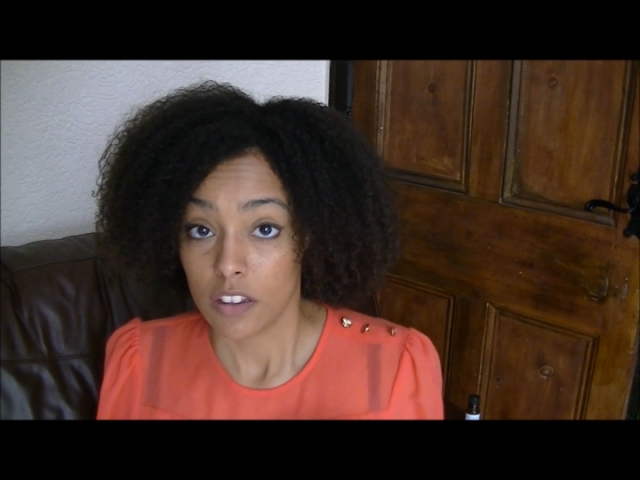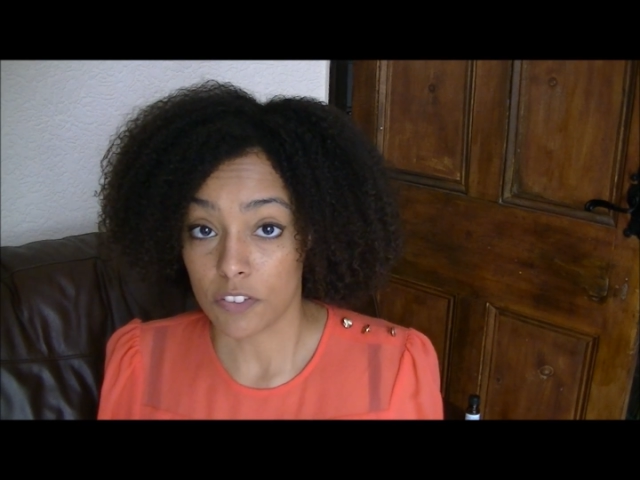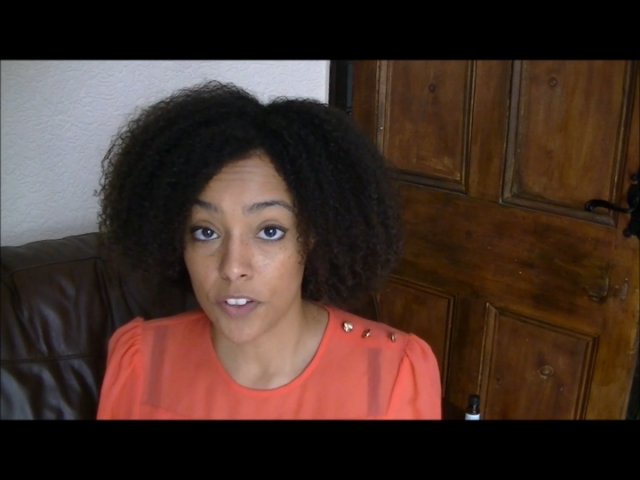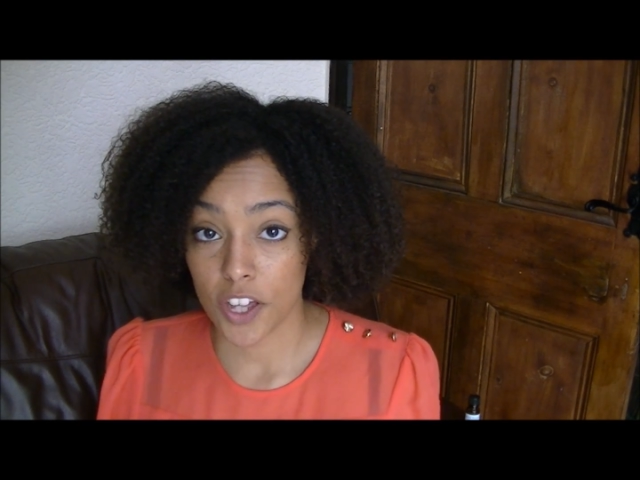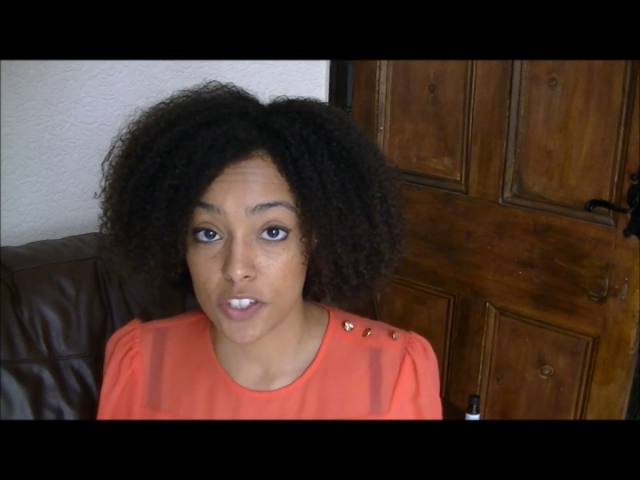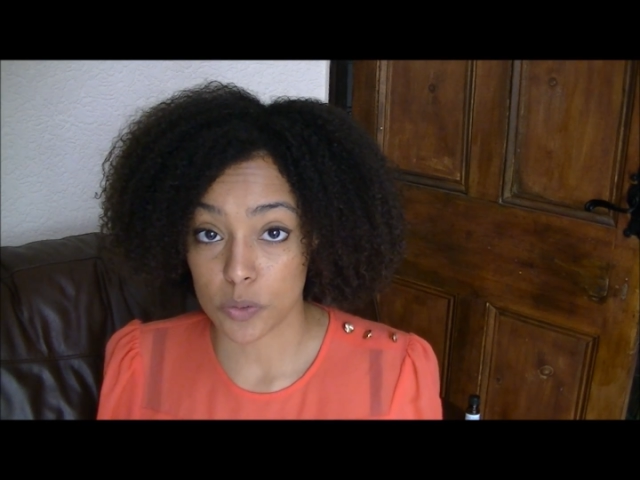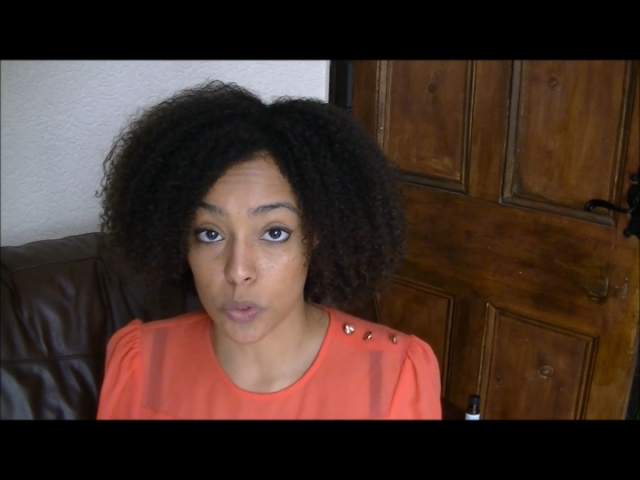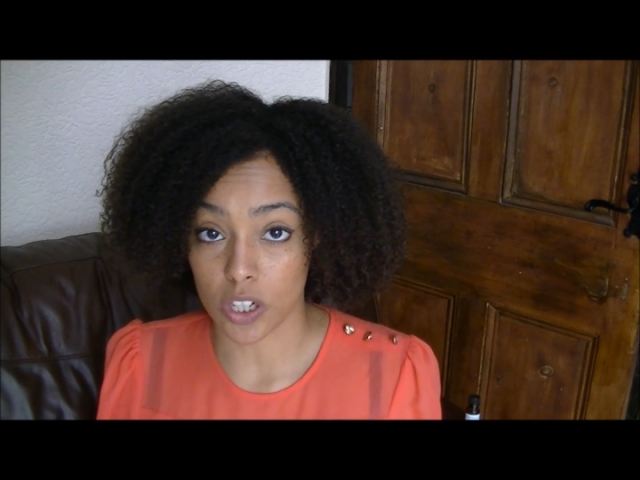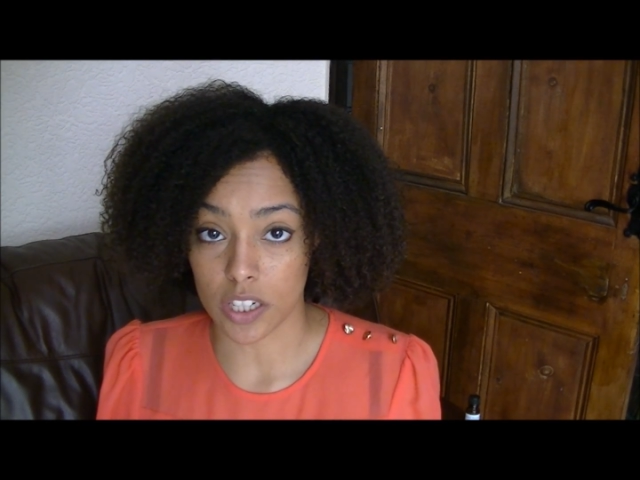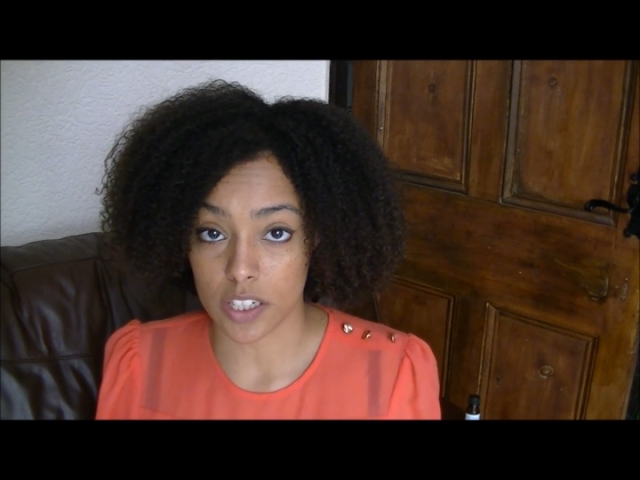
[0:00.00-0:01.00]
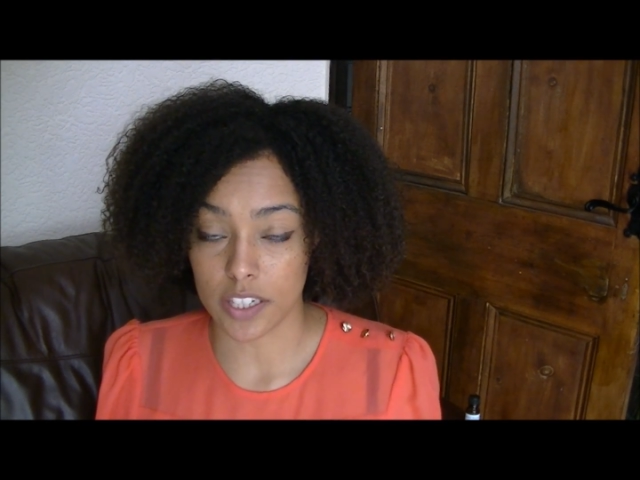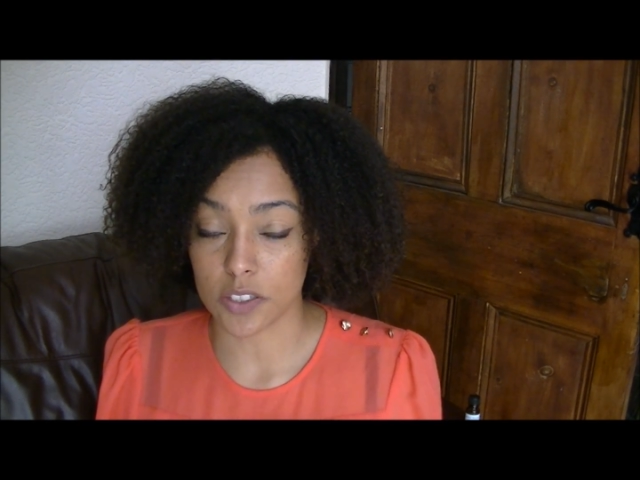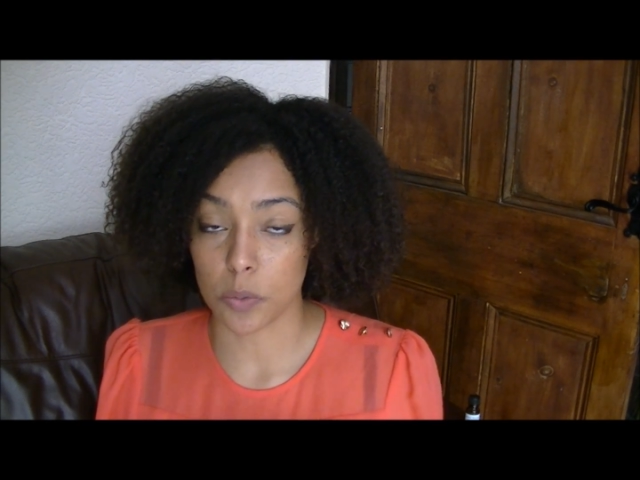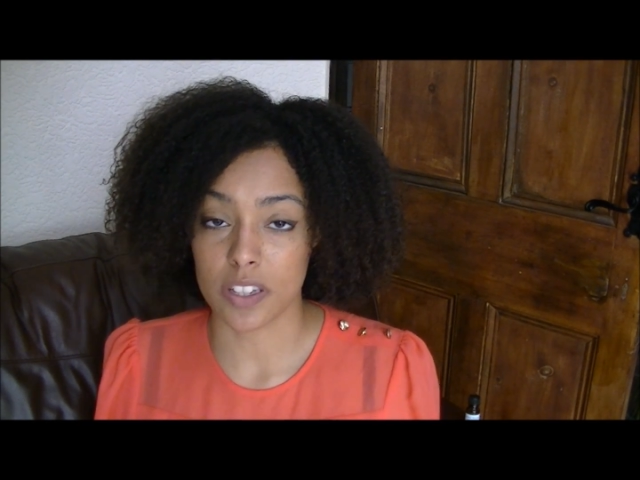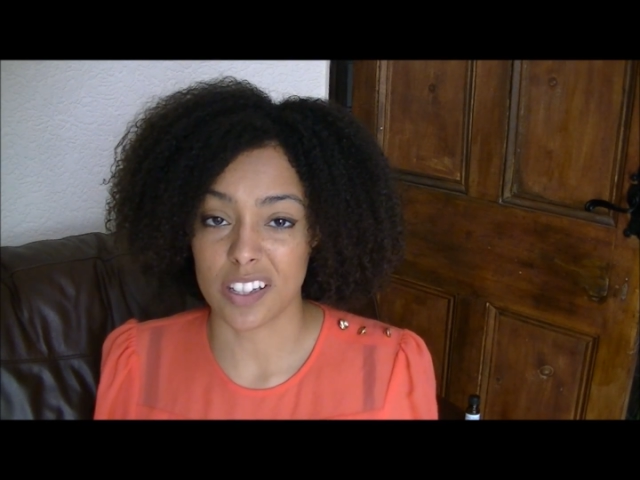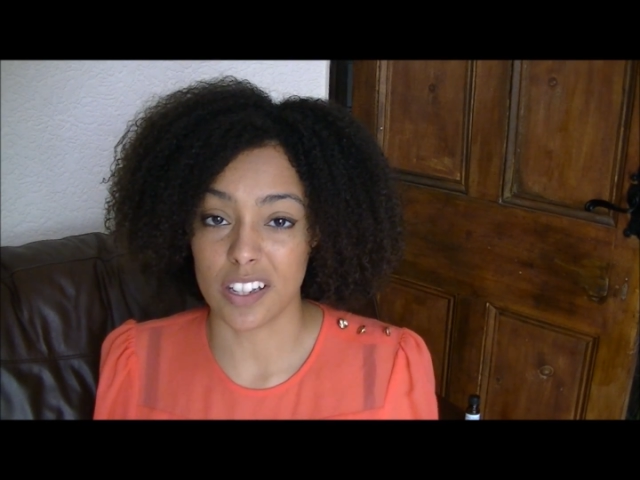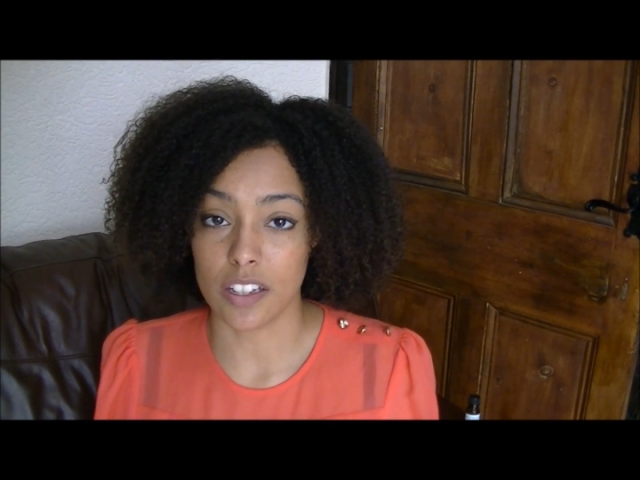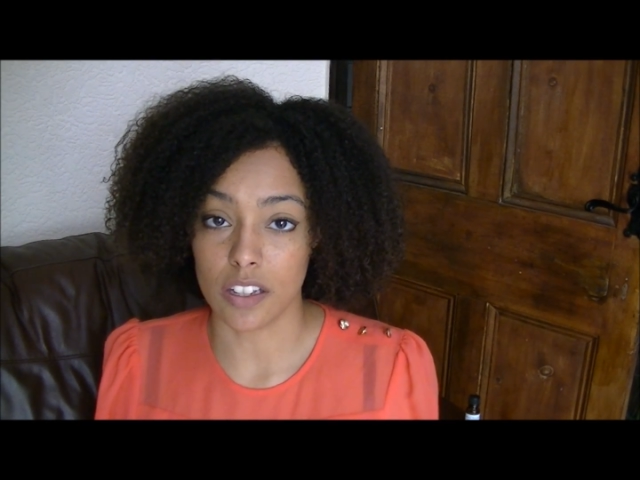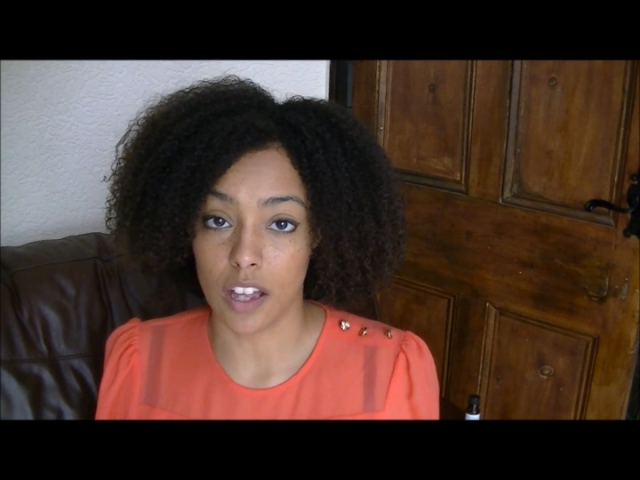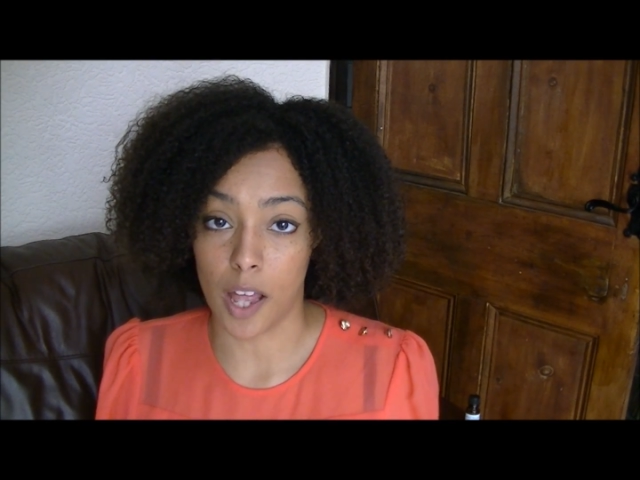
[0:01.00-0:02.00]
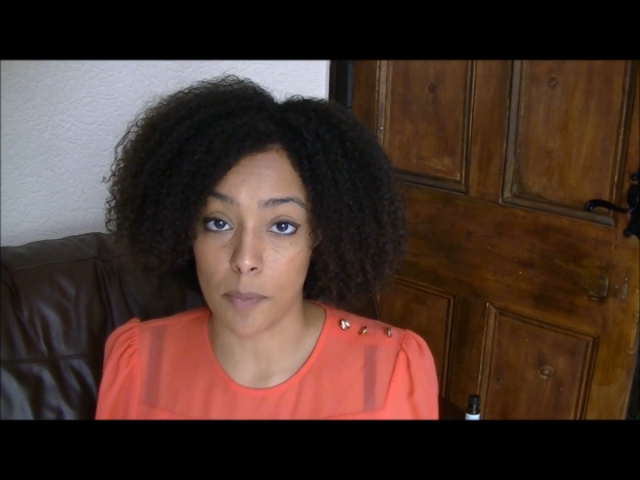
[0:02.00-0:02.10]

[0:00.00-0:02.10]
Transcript: The first one is one that